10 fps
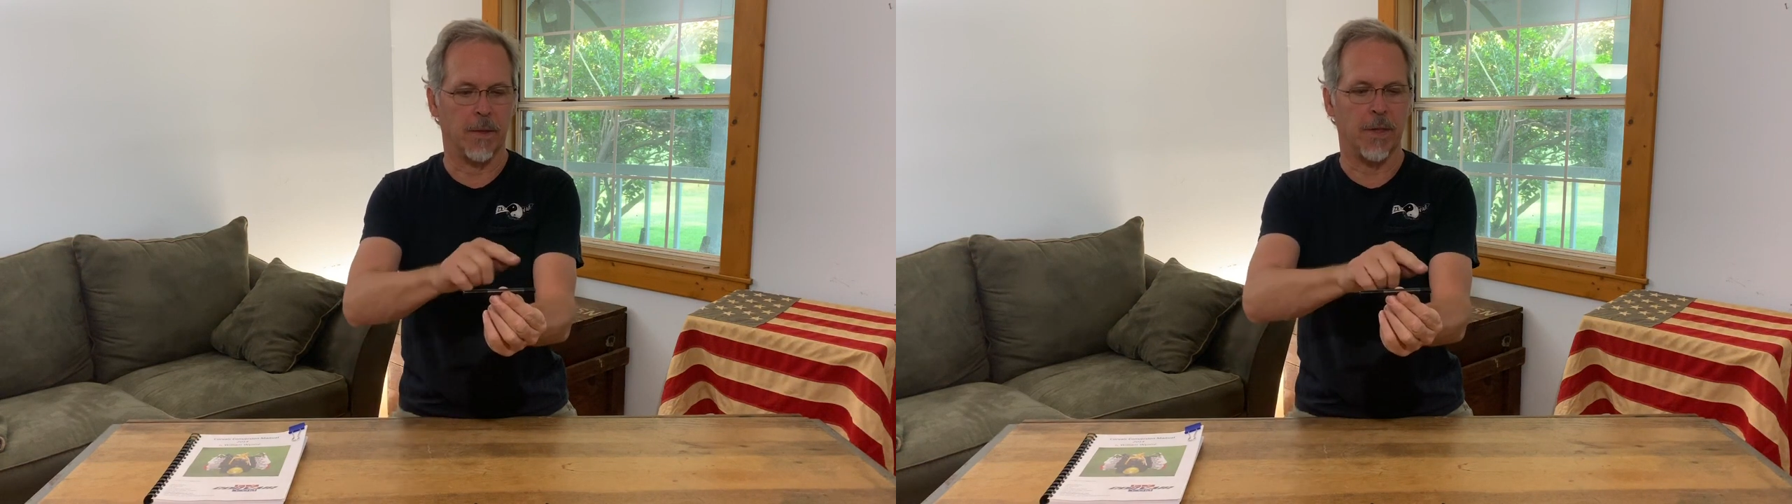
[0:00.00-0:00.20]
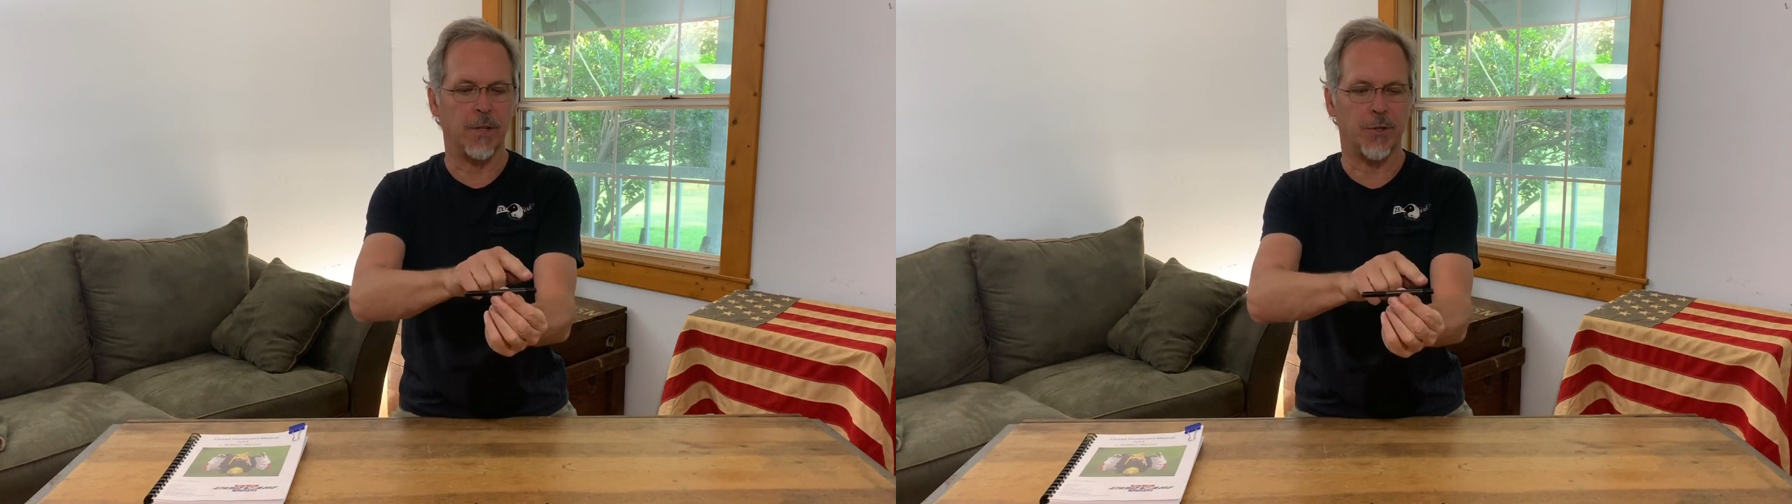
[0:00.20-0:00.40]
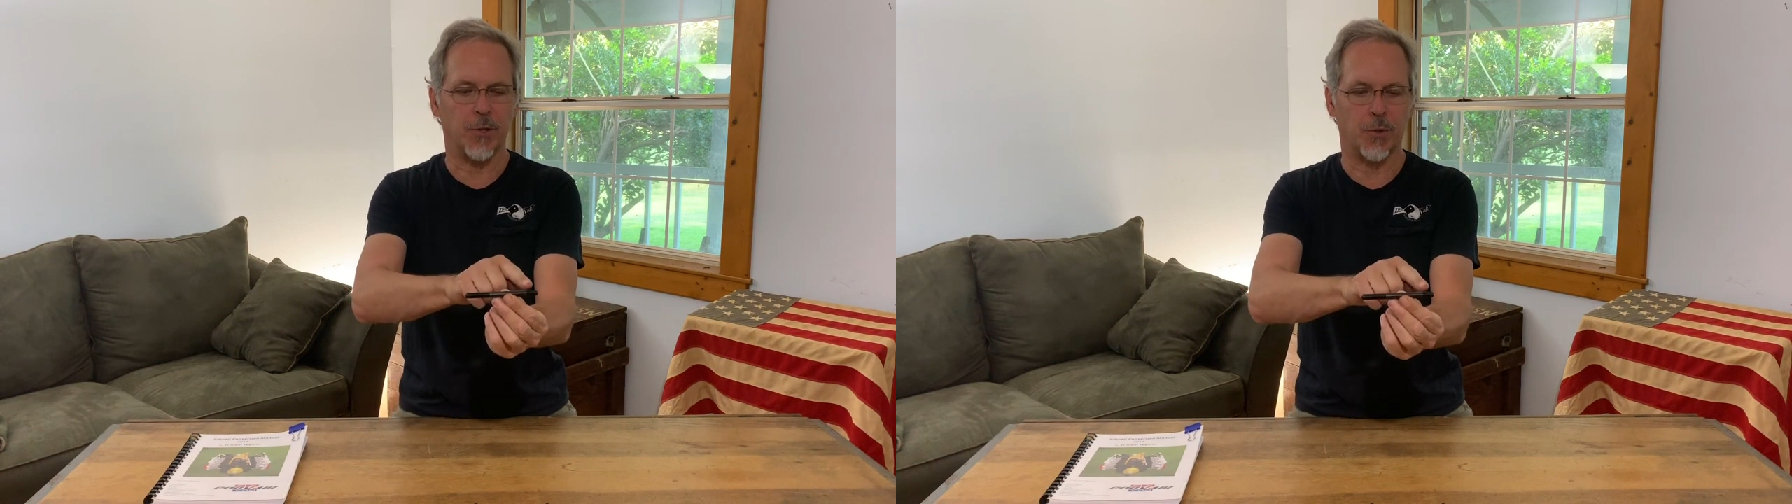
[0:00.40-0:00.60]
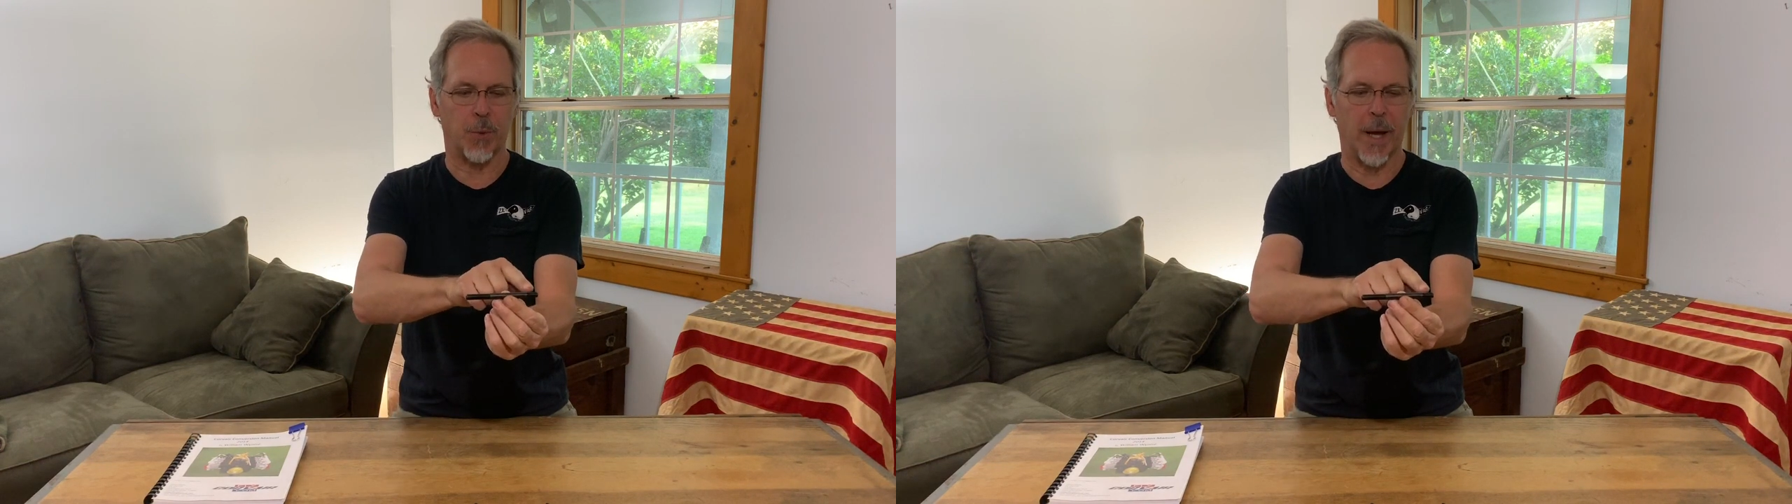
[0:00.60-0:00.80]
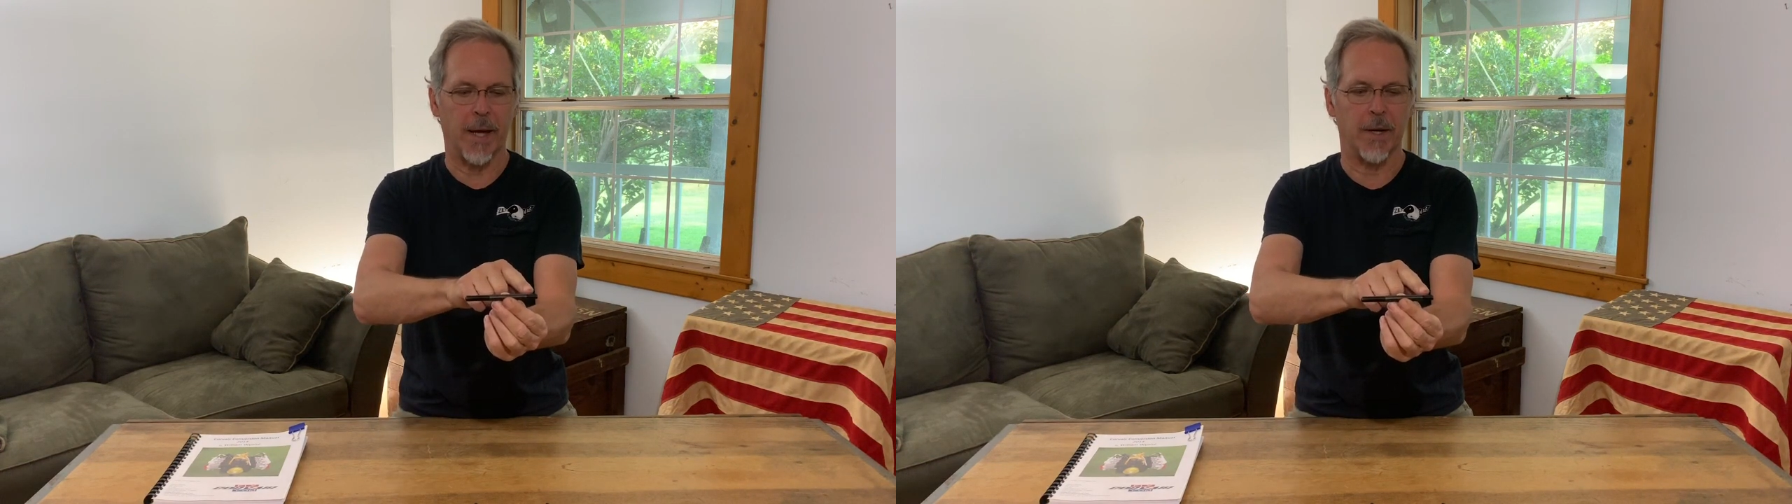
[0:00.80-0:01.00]
This
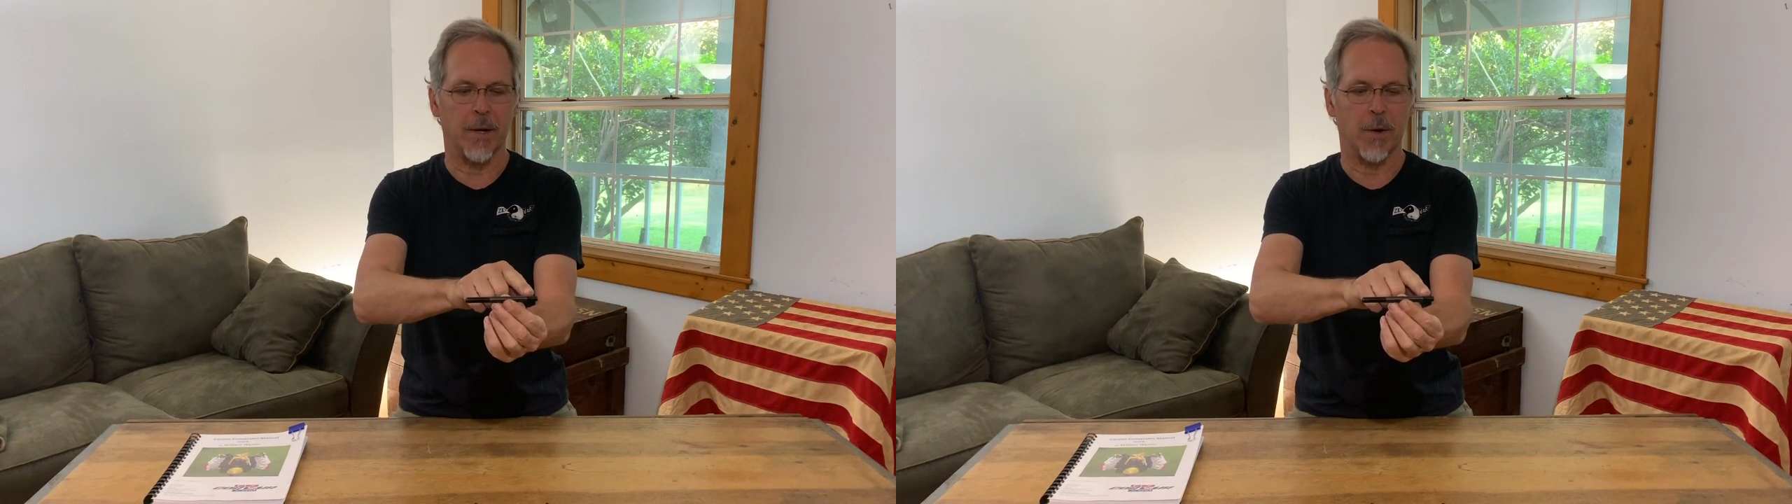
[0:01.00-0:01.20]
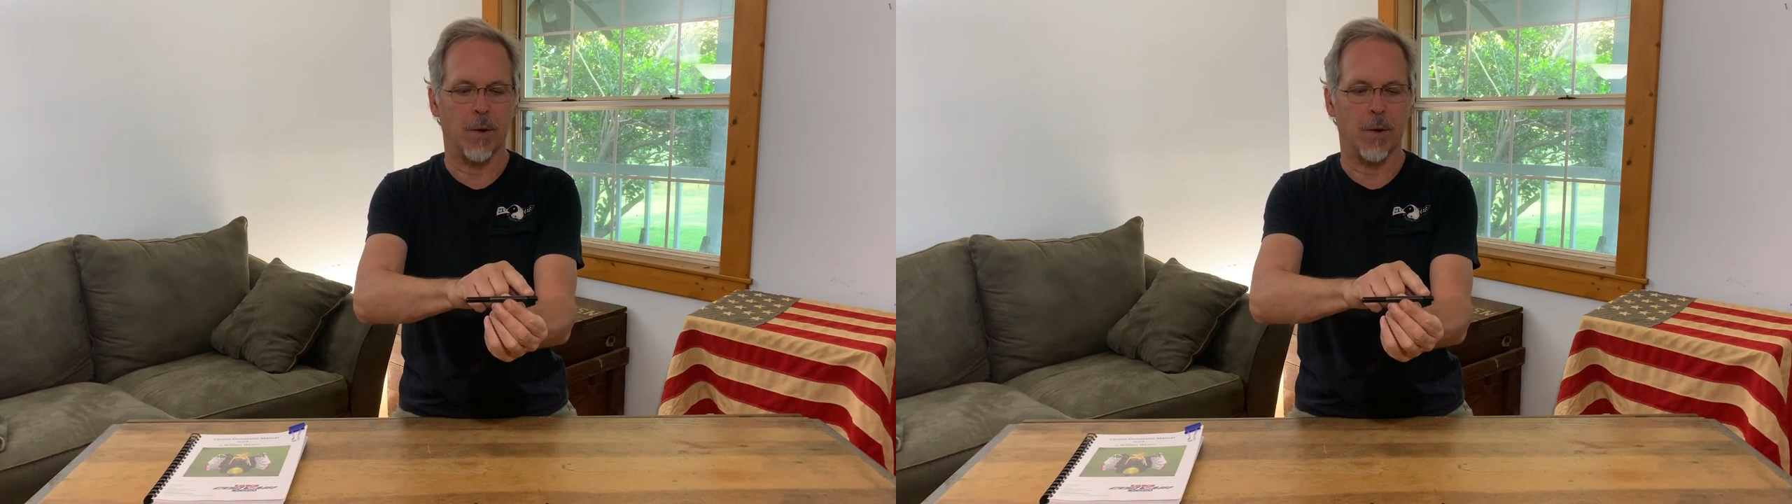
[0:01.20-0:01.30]
thread